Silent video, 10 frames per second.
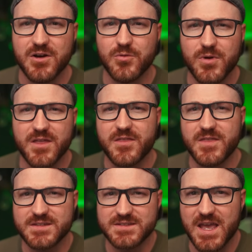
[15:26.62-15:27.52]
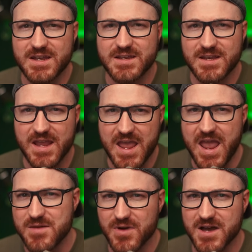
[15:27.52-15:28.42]
with the said
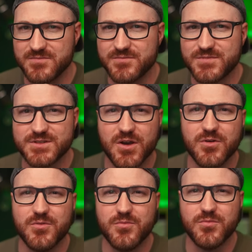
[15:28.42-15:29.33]
aimbot. So